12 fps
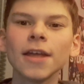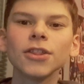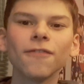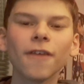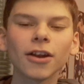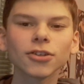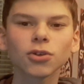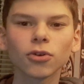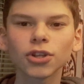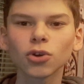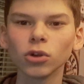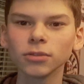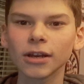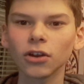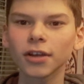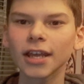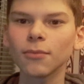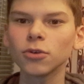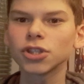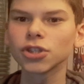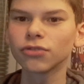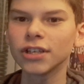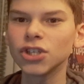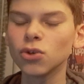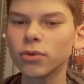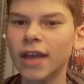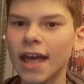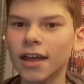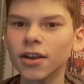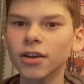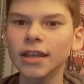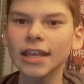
The final score of the gold medal game was 3 2 Canada